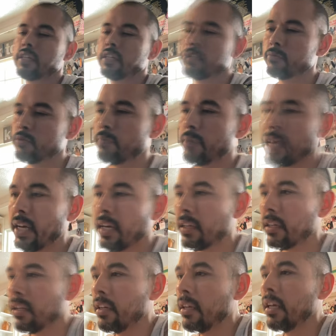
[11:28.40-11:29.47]
comes
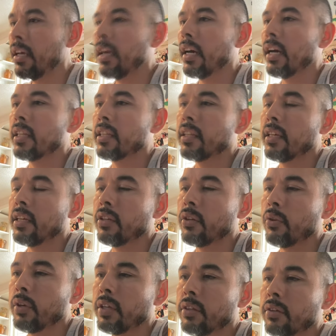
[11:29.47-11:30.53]
back. And then
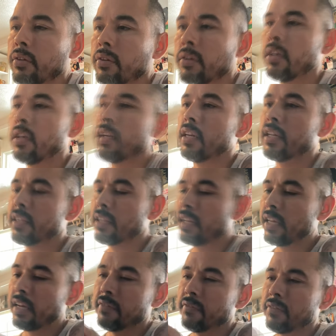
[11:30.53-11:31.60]
you either let the
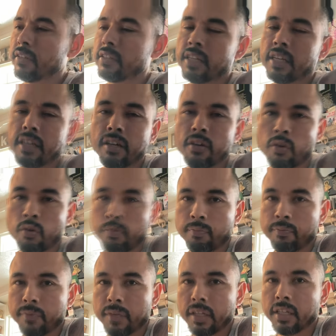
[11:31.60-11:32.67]
guy take it
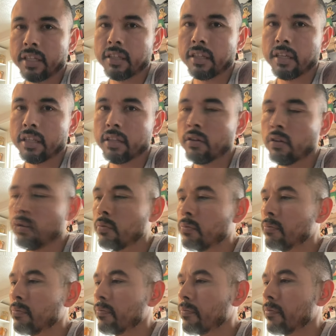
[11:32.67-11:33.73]
home and hit the
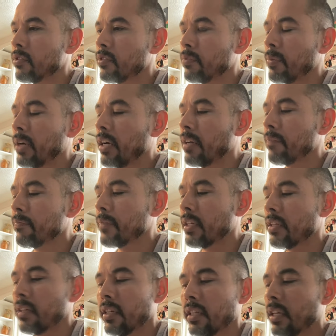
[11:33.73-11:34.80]
home spot
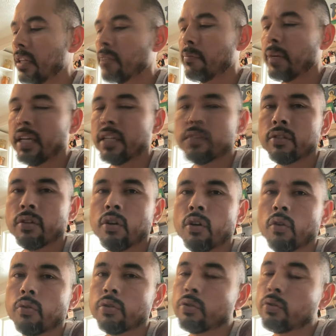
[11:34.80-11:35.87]
and end the match.
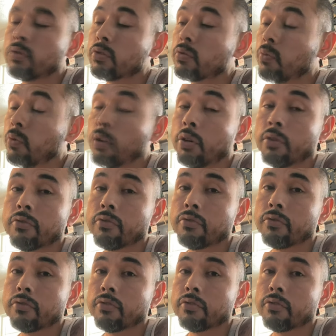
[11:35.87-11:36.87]
Or you do a swerve